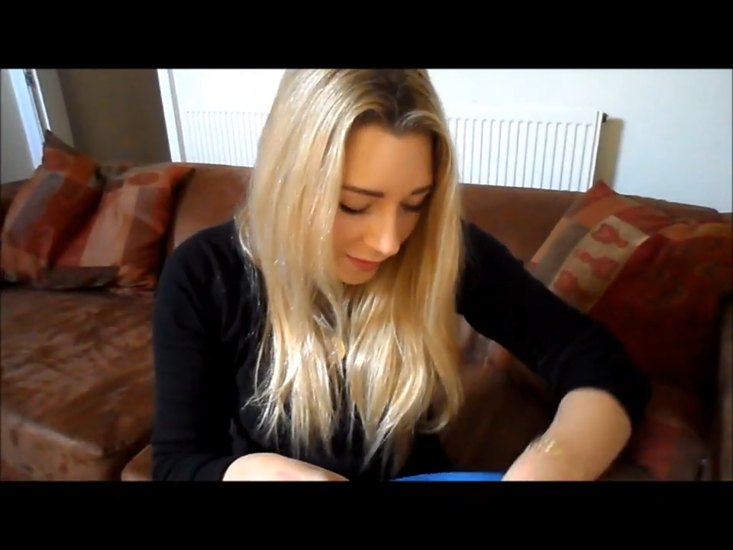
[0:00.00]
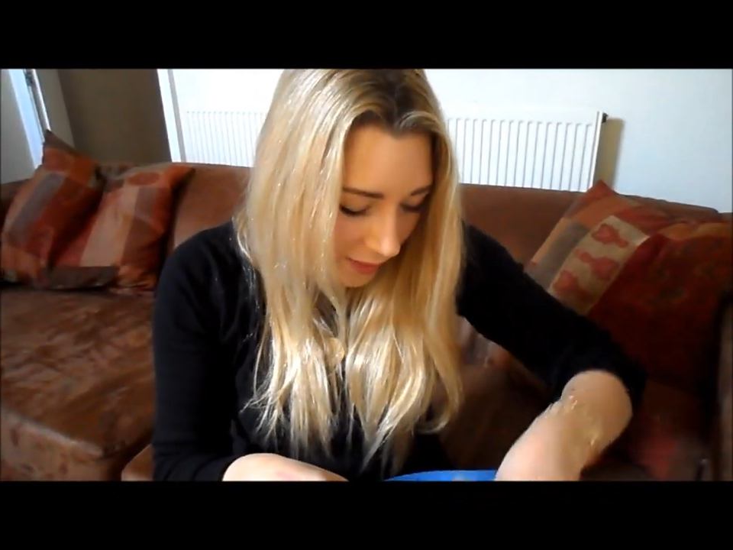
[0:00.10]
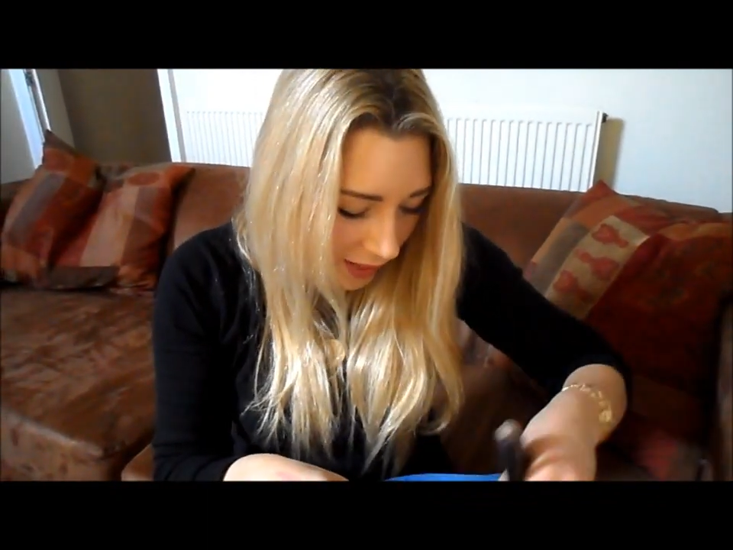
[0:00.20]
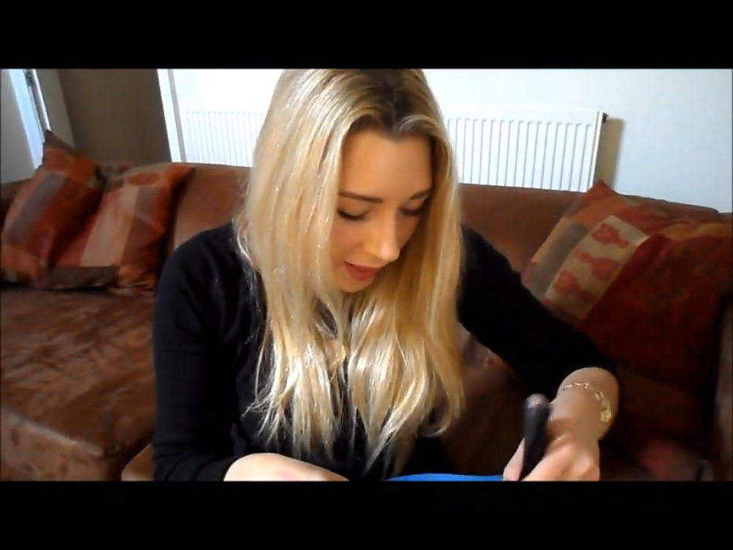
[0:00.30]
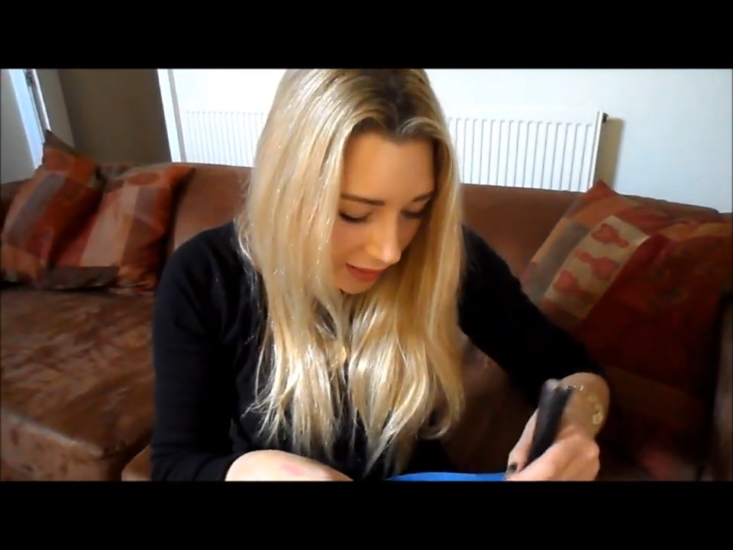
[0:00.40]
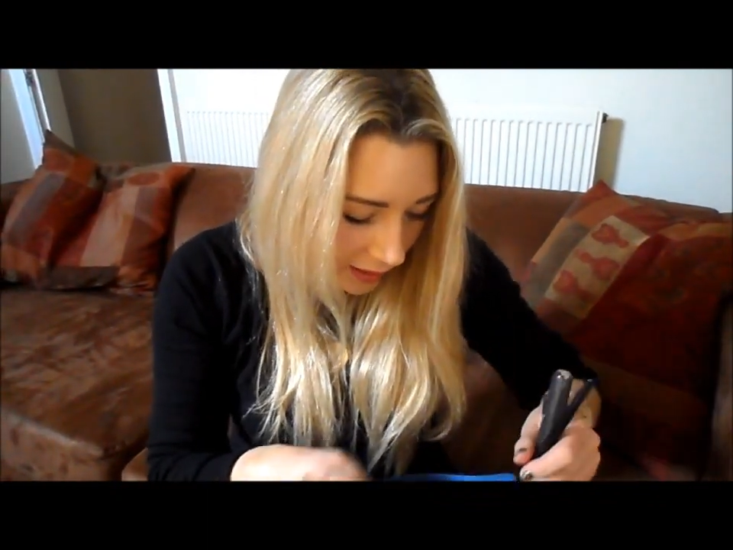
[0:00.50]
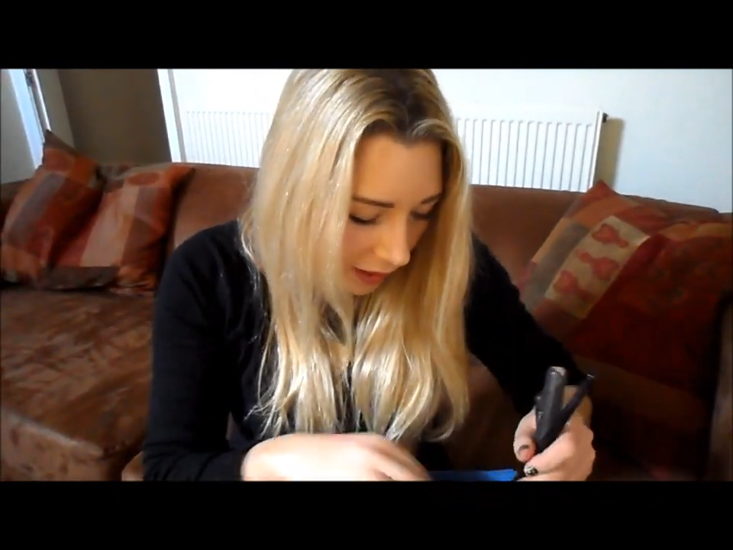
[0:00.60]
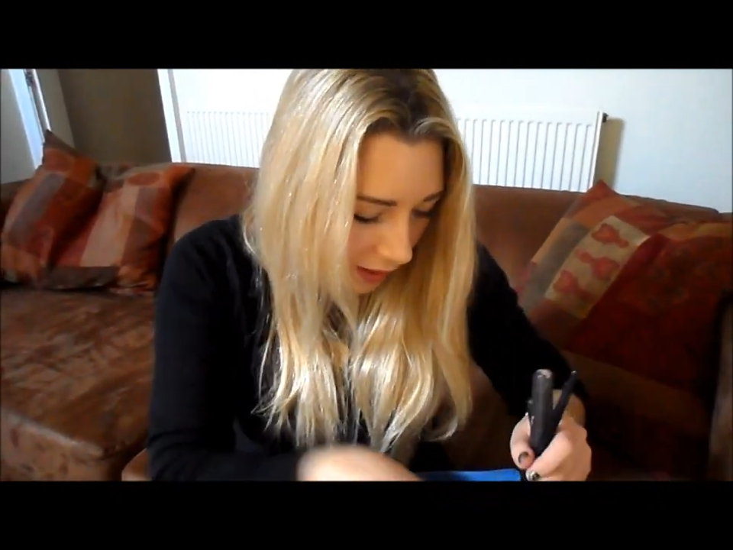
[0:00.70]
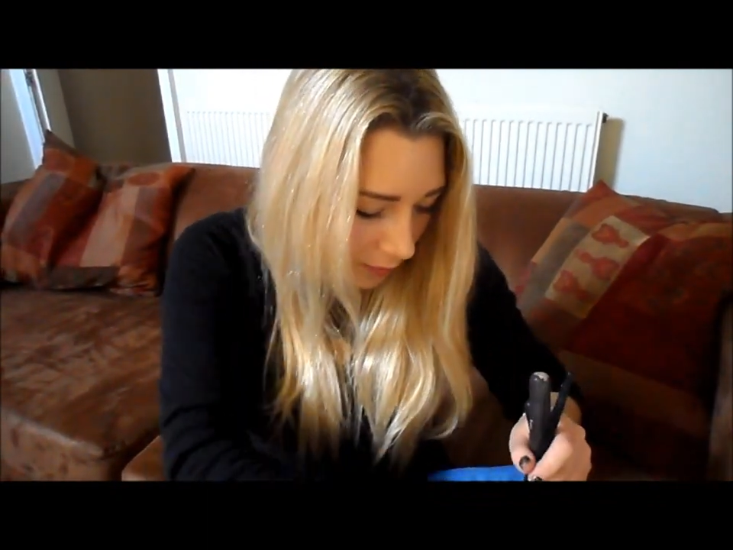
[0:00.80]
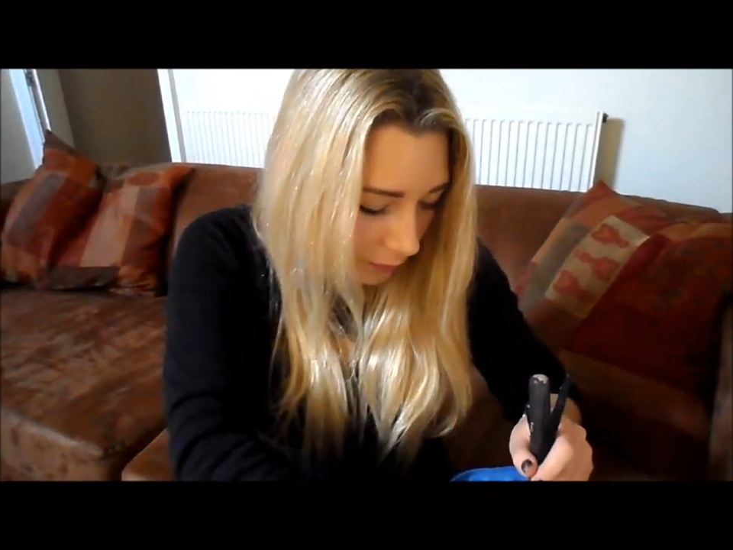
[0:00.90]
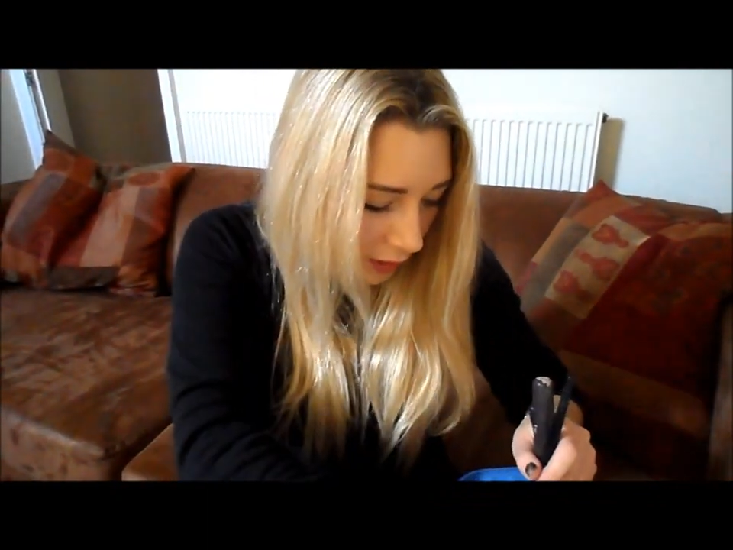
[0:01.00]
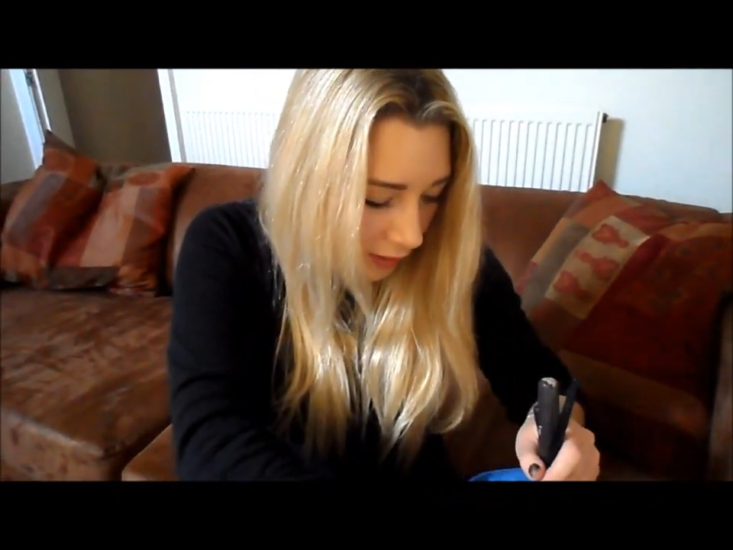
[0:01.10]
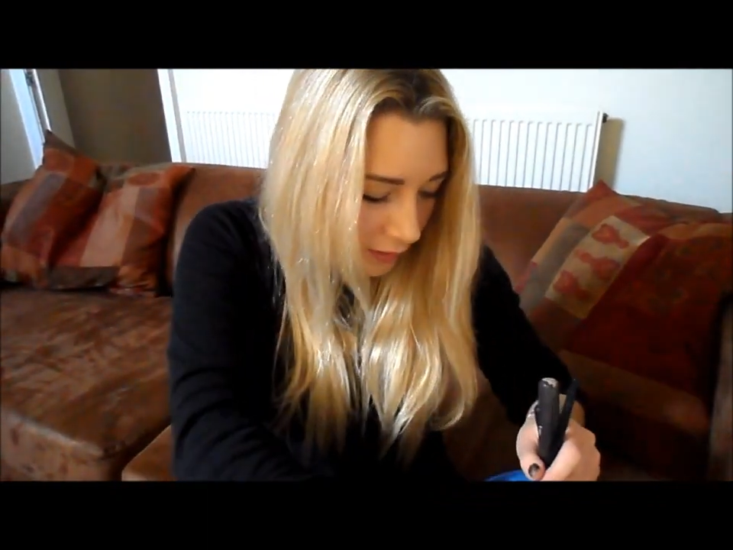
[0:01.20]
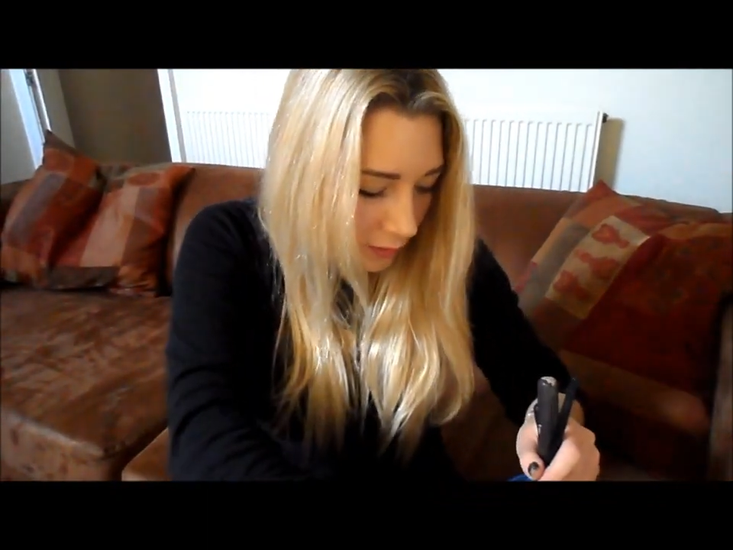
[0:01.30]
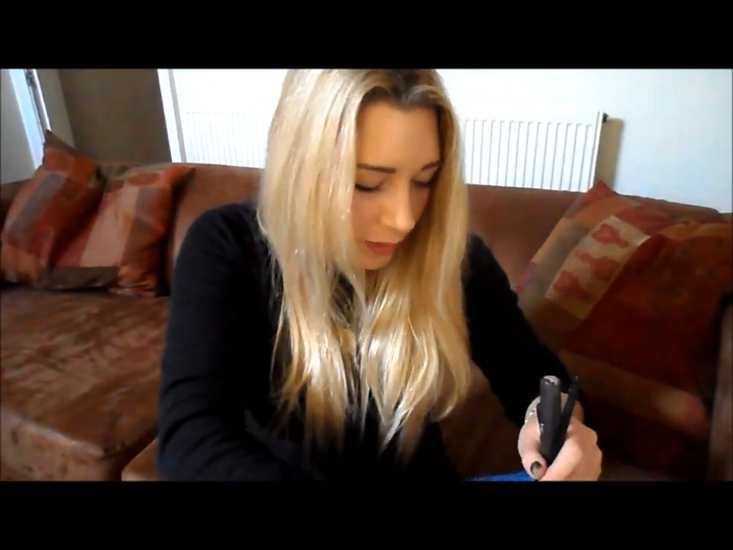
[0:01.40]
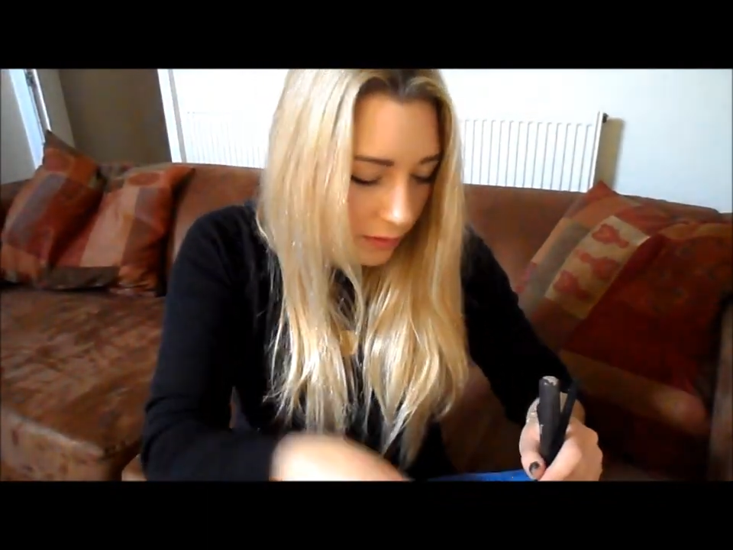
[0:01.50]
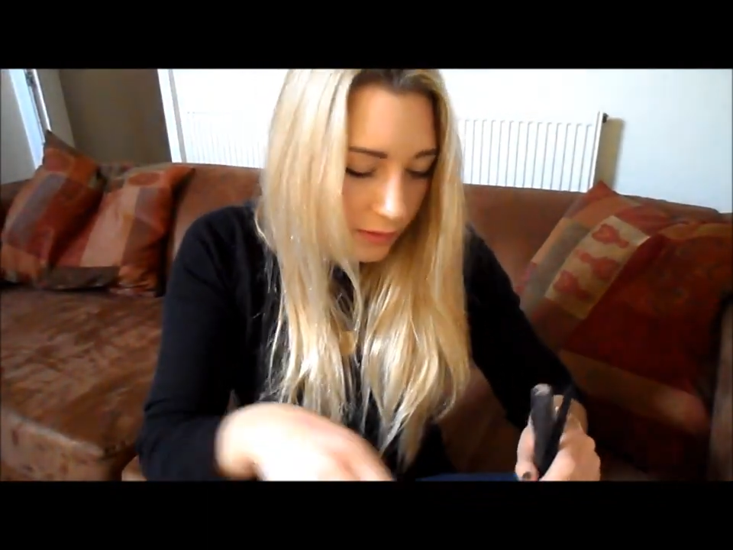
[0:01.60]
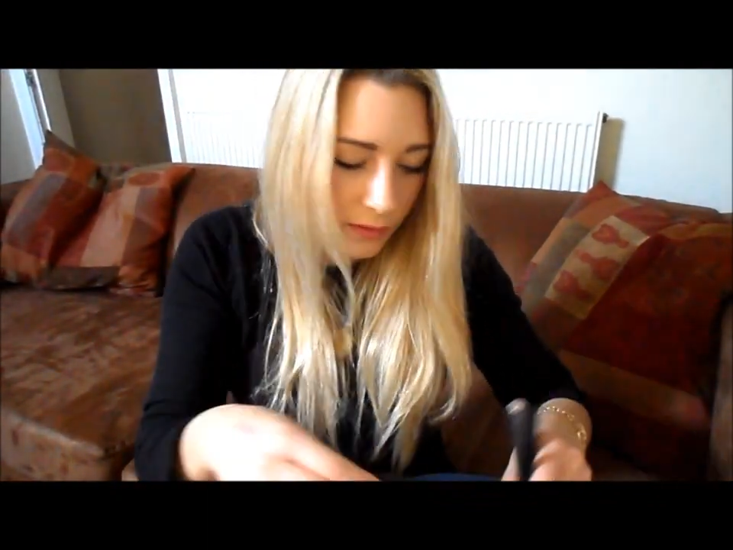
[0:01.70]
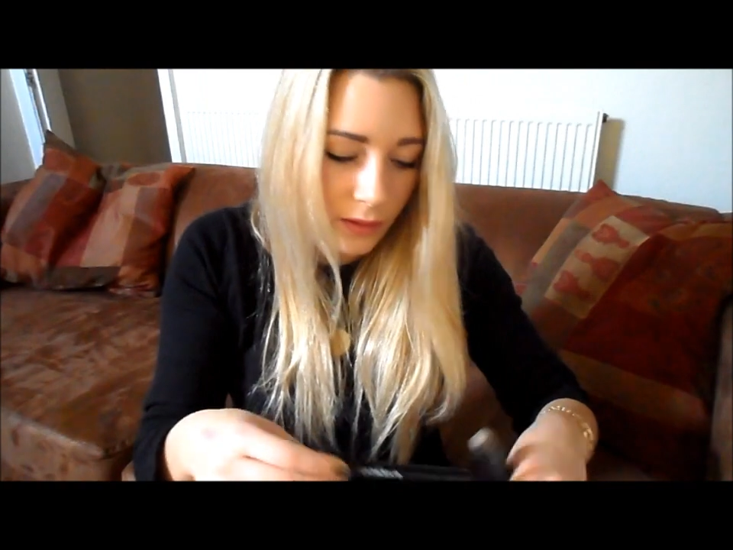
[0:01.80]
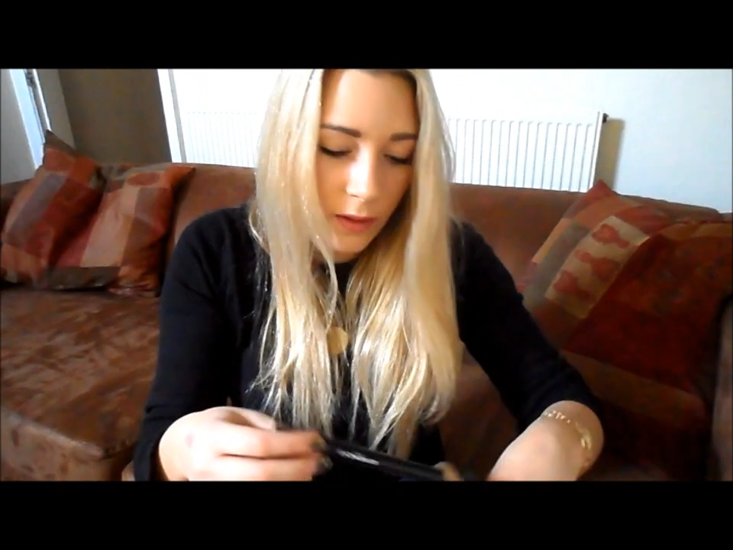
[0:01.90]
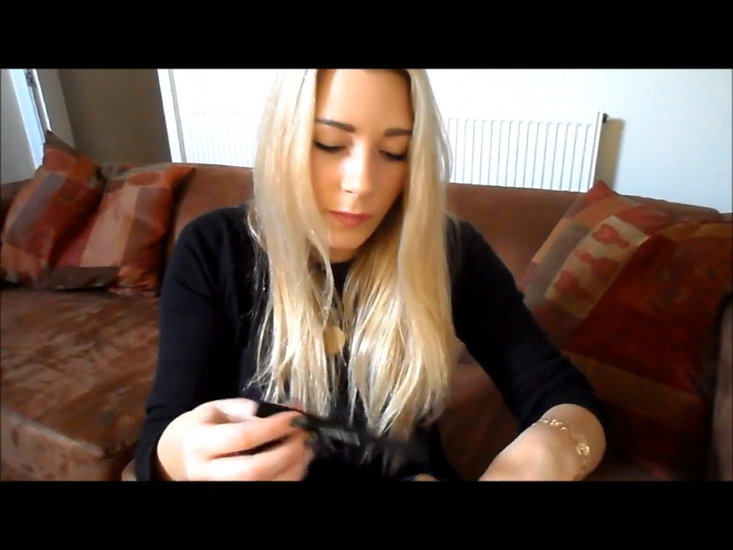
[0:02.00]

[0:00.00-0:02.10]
And then what else?